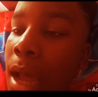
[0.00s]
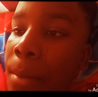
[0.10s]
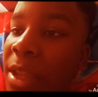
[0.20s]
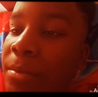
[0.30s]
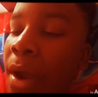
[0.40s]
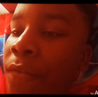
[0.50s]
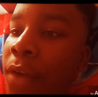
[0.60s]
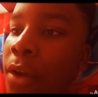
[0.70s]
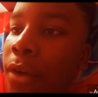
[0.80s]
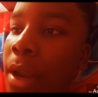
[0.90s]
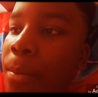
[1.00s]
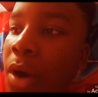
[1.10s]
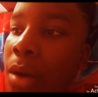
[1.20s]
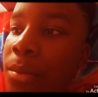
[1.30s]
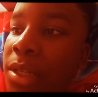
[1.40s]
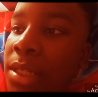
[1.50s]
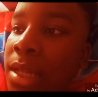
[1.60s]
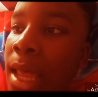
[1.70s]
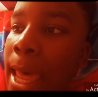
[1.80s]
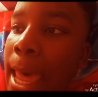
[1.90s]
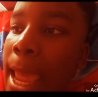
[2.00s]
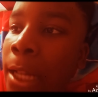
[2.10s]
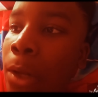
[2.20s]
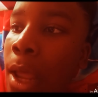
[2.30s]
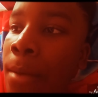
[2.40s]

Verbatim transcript: I mean my favorite apartments and